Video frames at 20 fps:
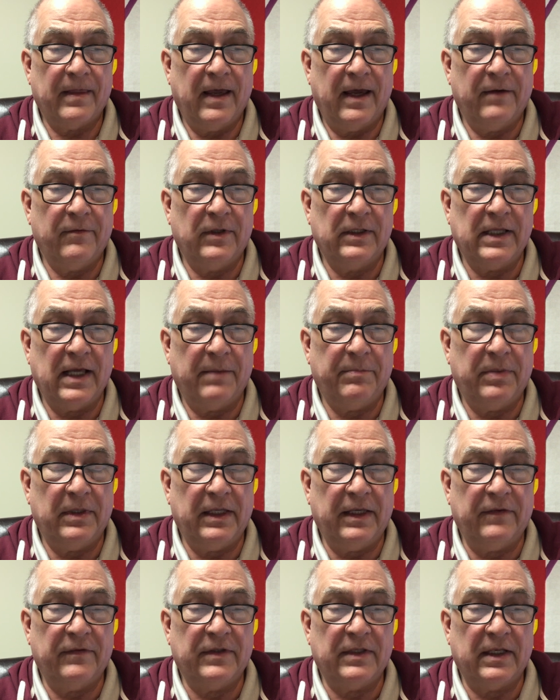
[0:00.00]
I will not
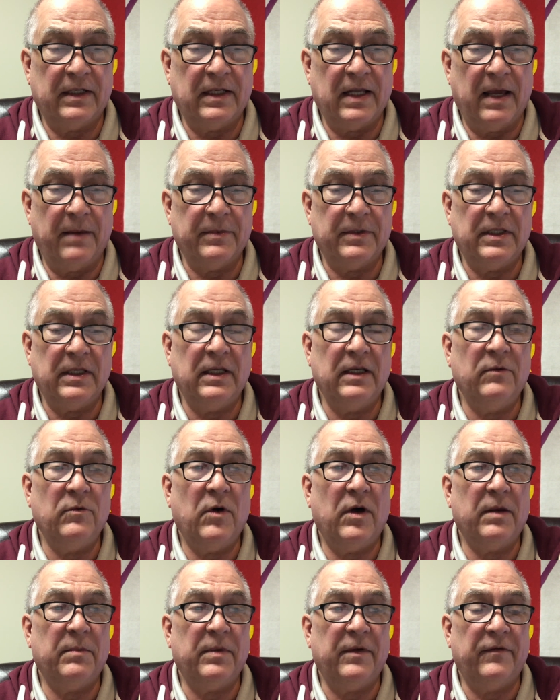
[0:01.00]
believe, said Thomas. He didn't
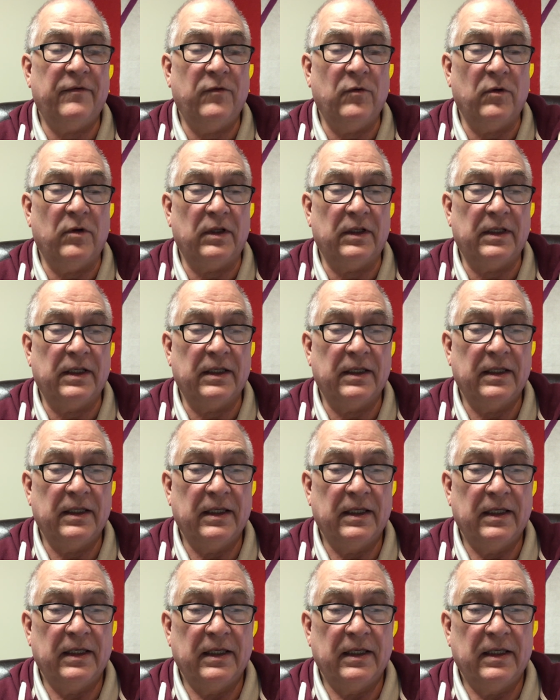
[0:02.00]
want to be fooled.
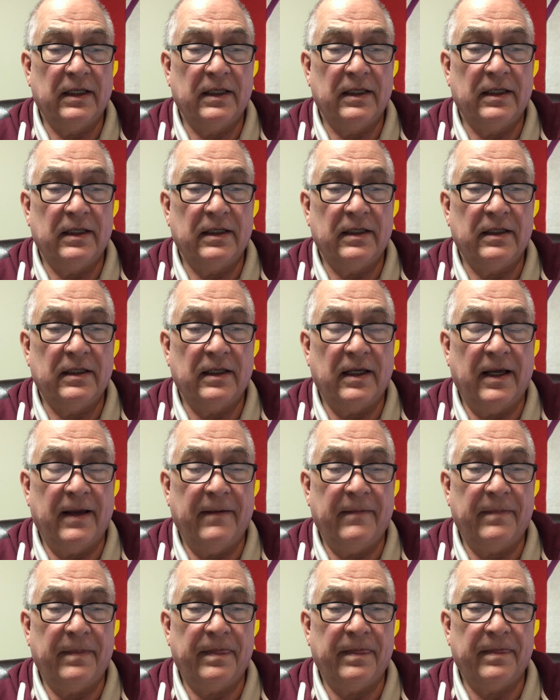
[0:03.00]

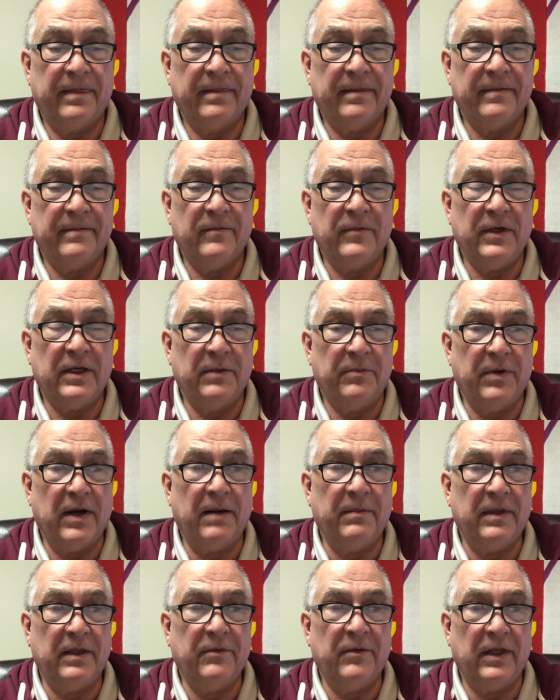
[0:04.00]
Um, we could
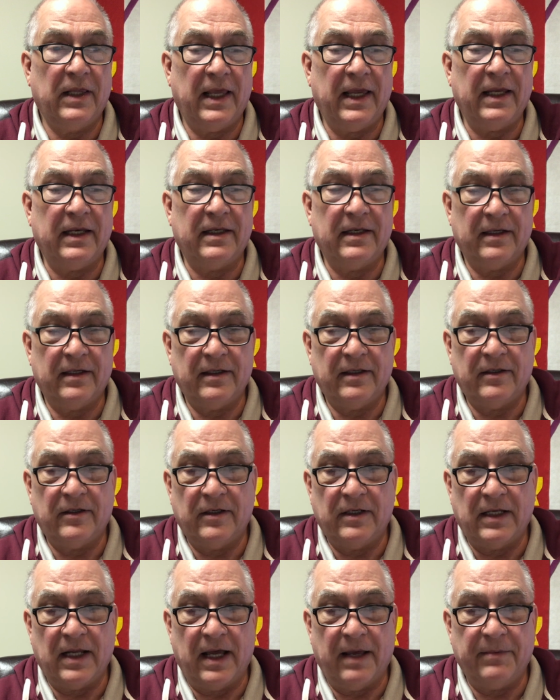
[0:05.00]
probably relate
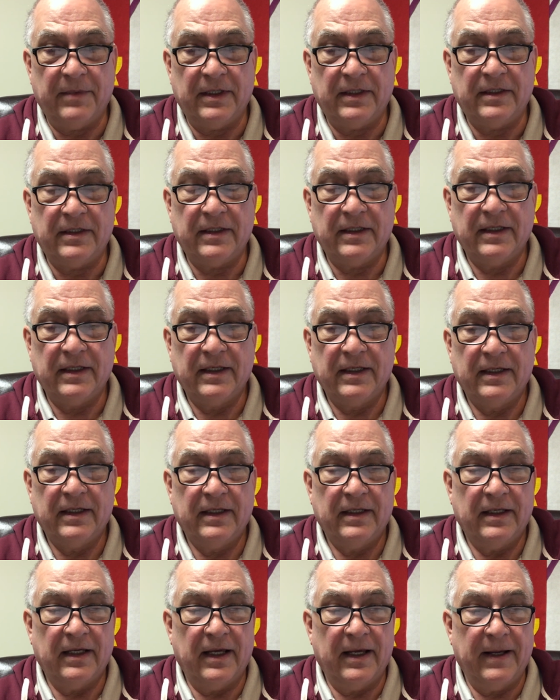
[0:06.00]
to Thomas.
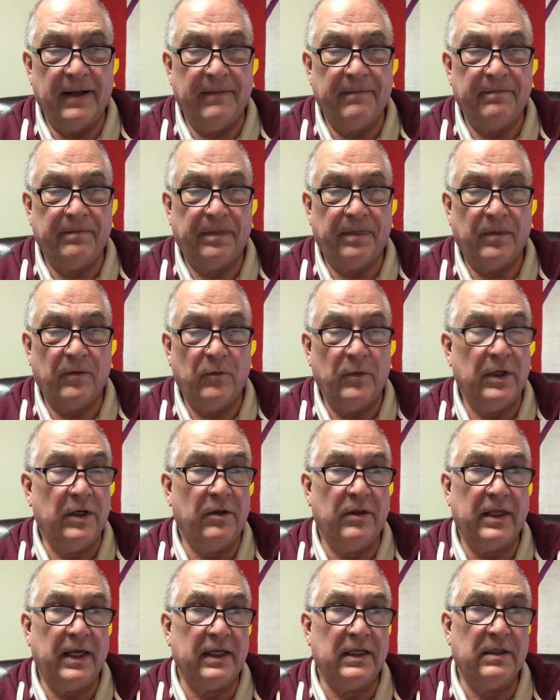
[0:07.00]
Um, we
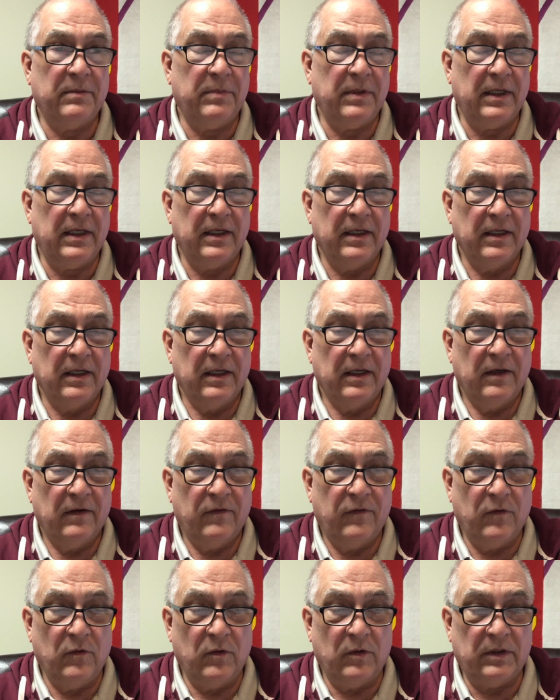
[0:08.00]
don't like to be
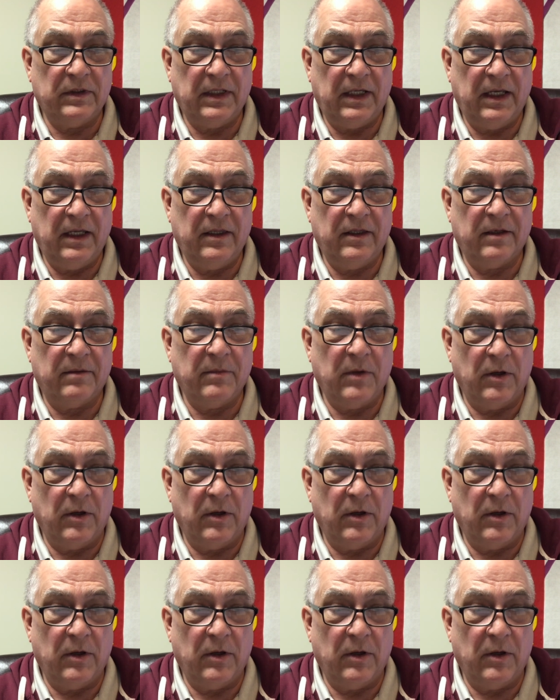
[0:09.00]
fooled either.